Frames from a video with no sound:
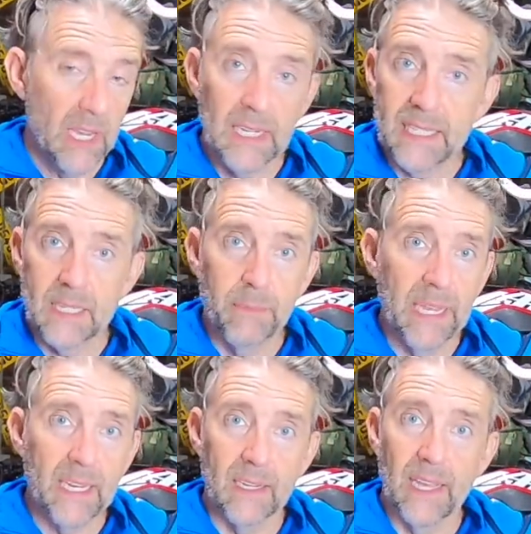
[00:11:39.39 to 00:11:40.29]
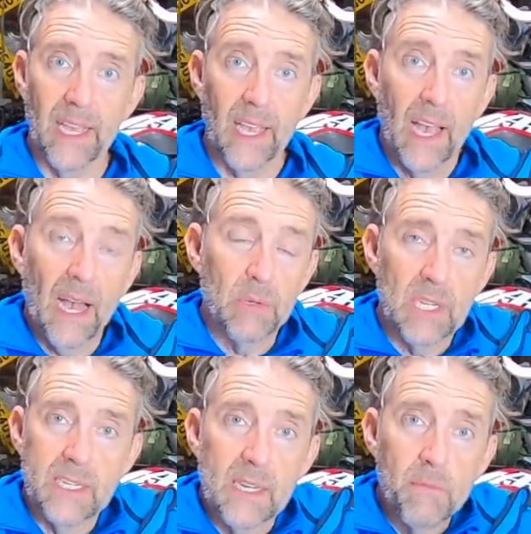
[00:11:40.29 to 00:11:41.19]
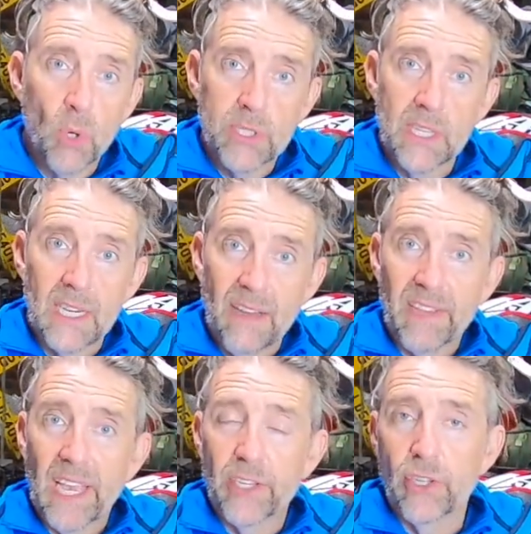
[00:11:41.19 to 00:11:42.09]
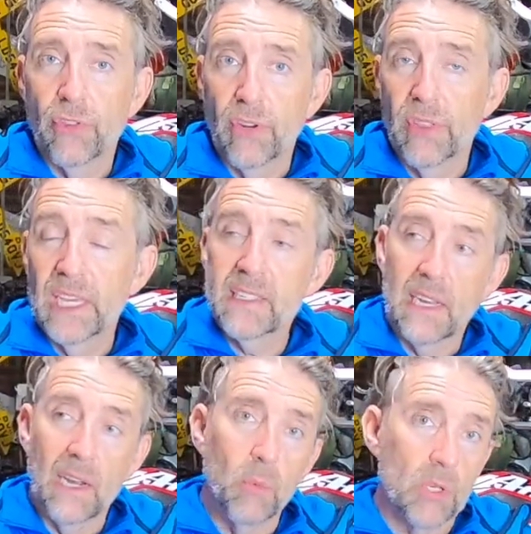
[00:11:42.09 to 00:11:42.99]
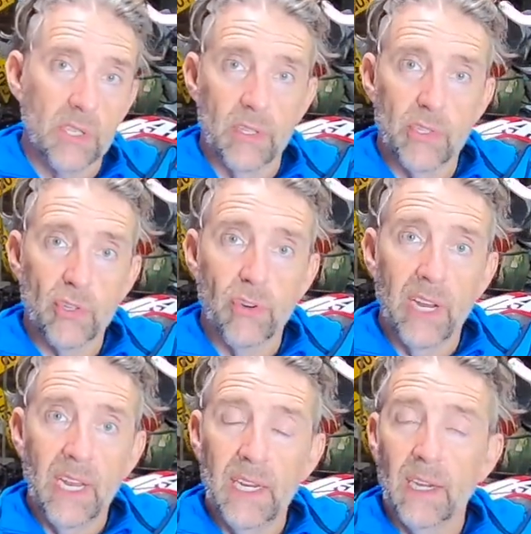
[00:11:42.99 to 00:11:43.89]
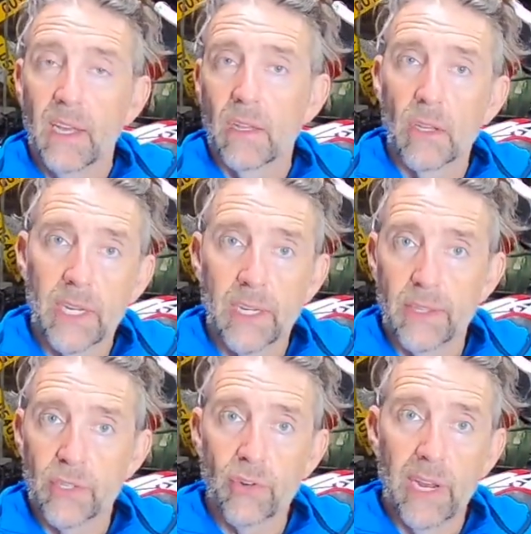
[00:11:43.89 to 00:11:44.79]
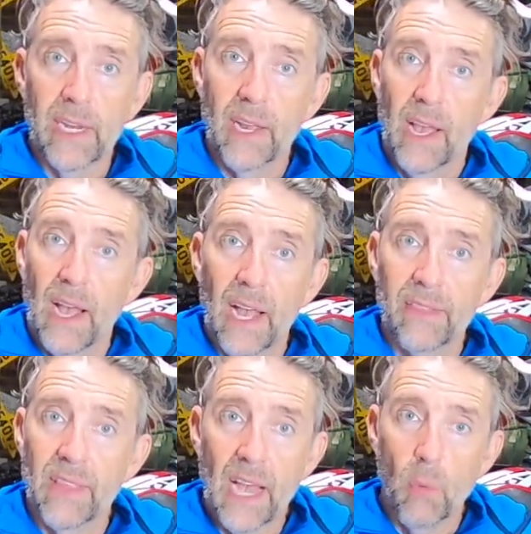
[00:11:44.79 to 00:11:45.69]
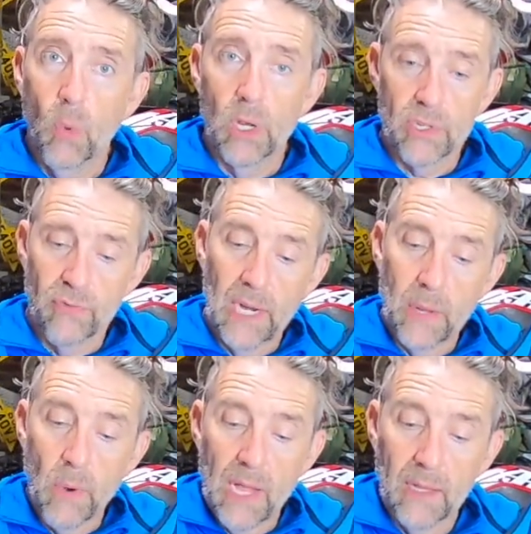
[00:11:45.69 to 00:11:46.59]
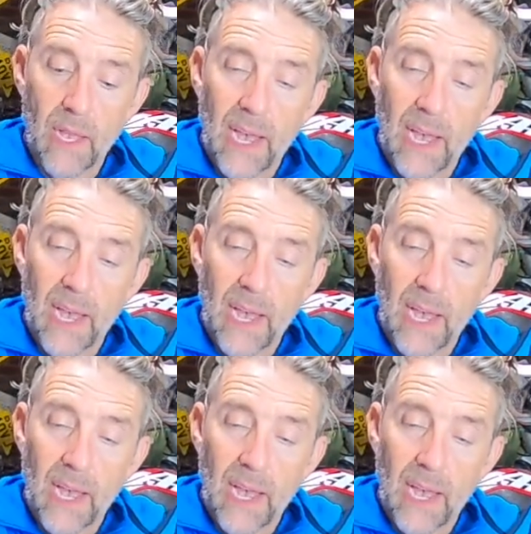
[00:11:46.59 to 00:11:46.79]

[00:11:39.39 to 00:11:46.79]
Linked immediately. I was listening more to the navigation through this than I was on the screen, looking at the screen, and that worked really well.